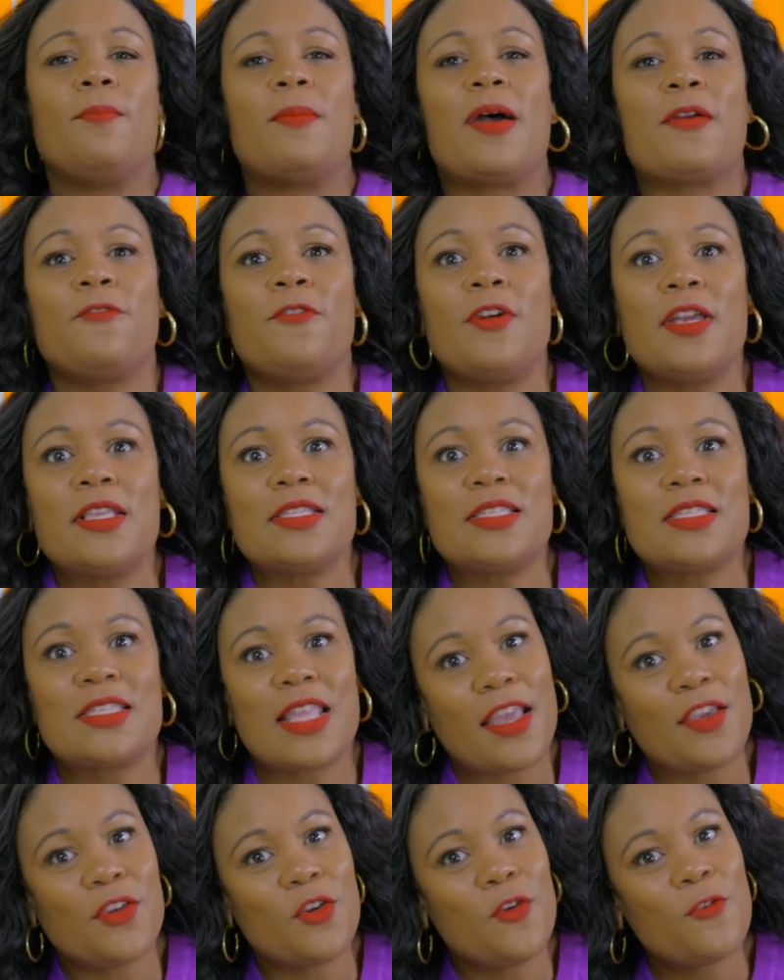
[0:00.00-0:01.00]
And my friends,
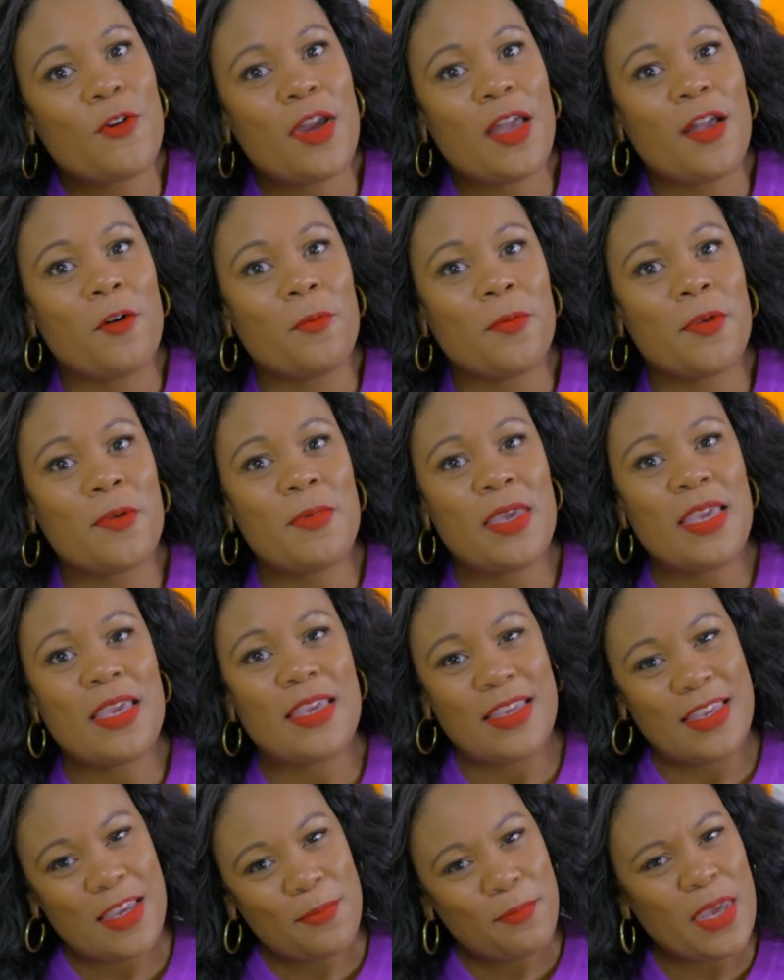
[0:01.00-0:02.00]
thank you for helping
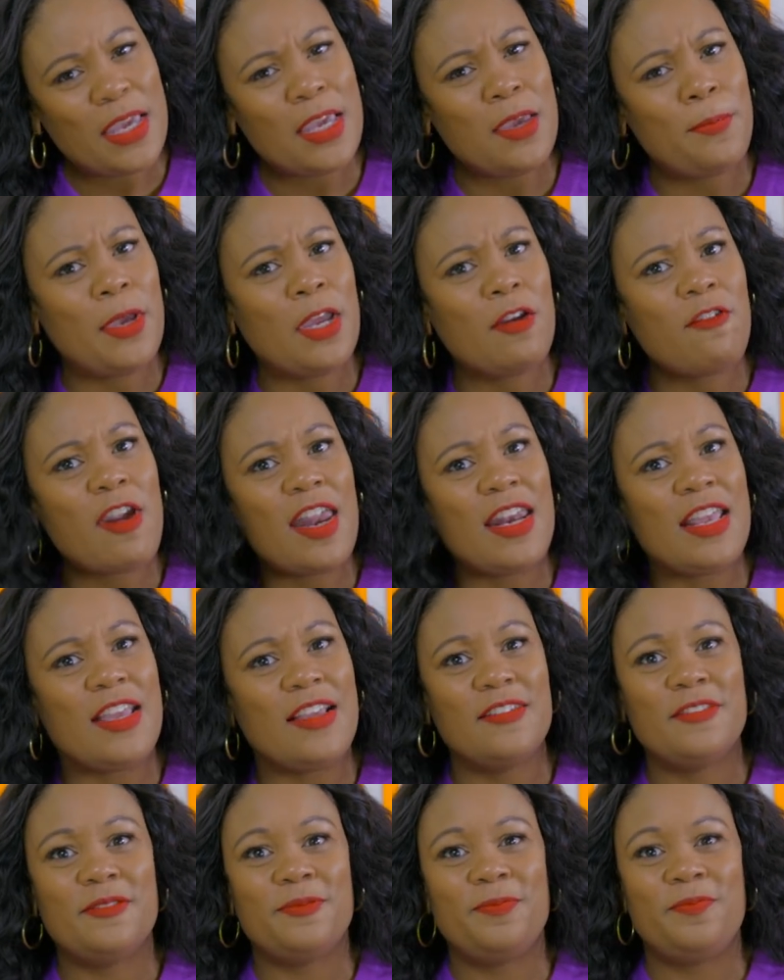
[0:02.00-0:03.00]
me get Piggy Pig
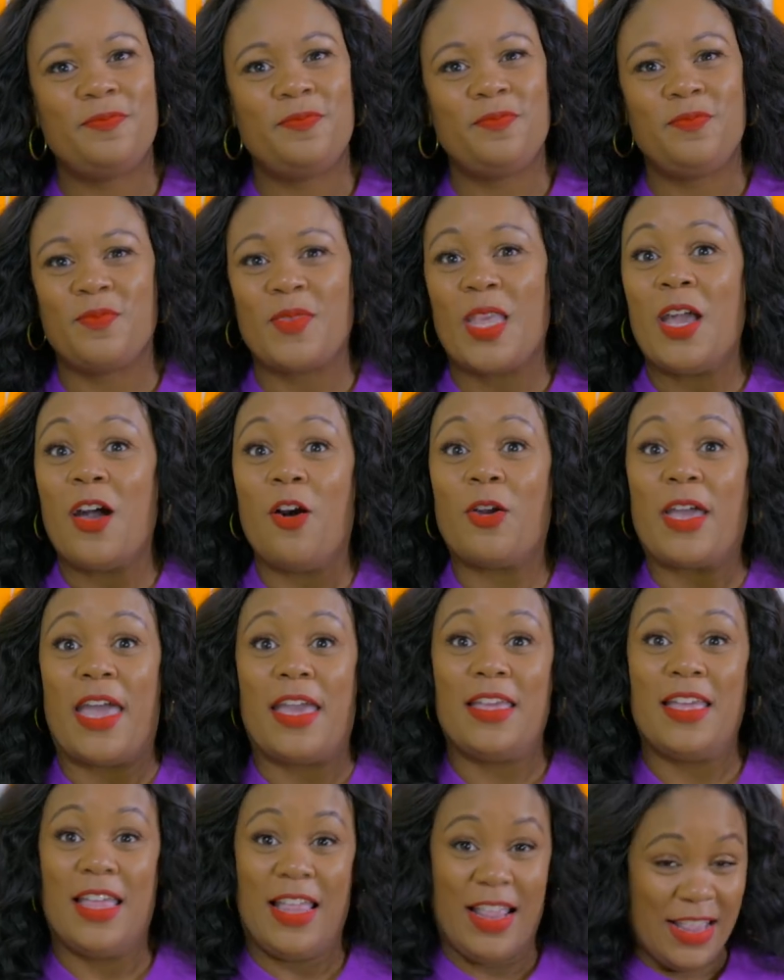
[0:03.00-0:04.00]
ready.
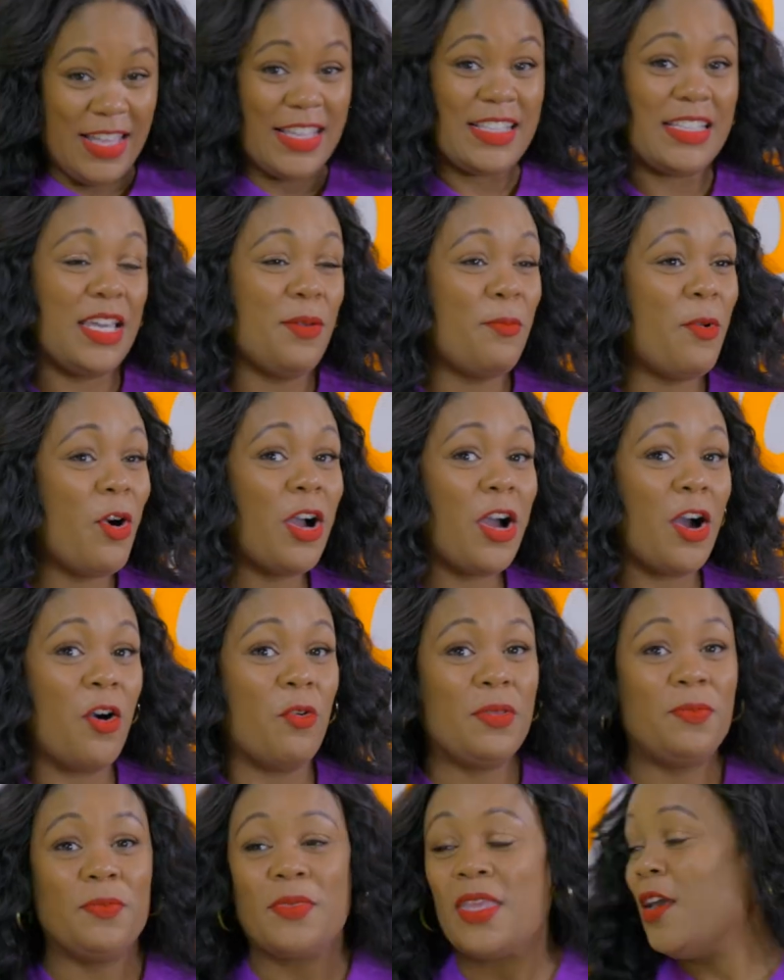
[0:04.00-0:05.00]
Okay. Well, let's keep on
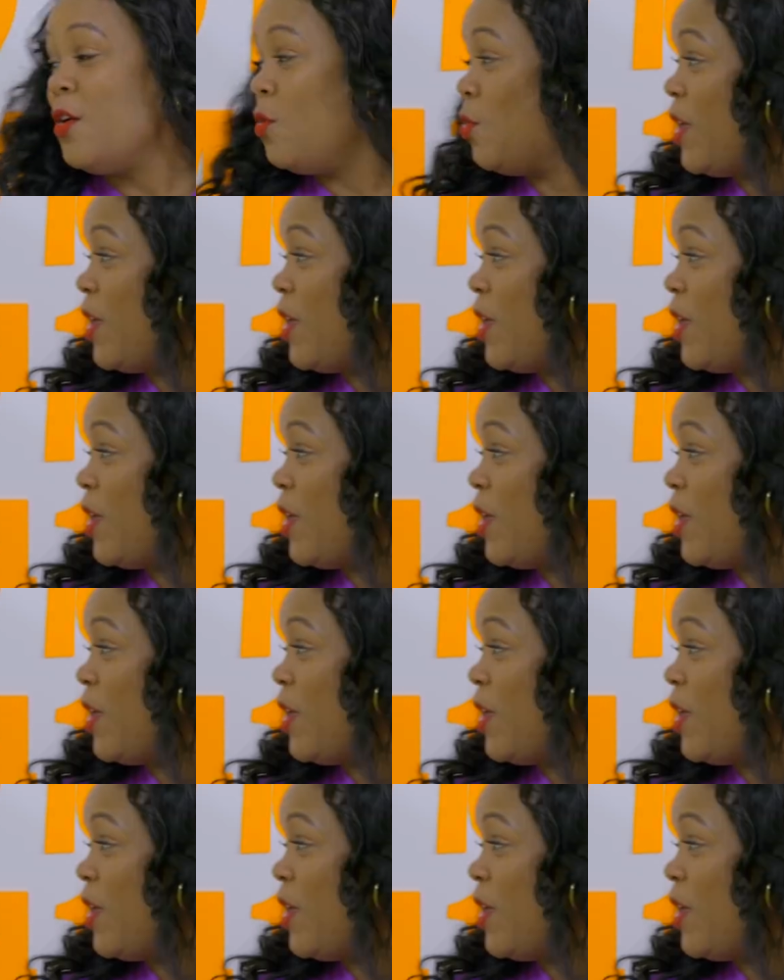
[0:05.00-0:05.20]
going.